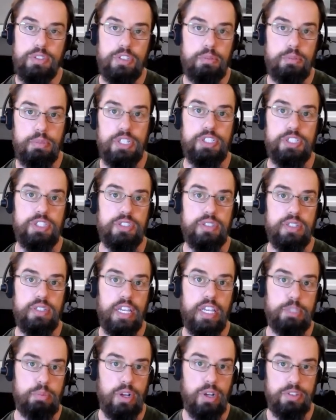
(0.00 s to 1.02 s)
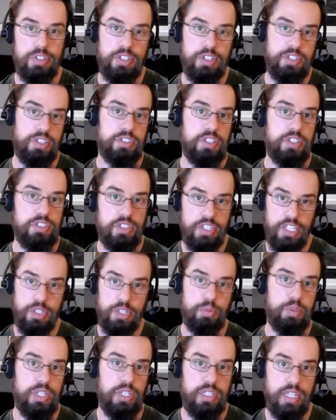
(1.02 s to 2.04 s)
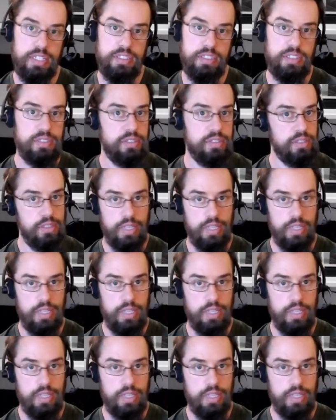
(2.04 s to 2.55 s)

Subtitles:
their mission as politicians is to get reelected,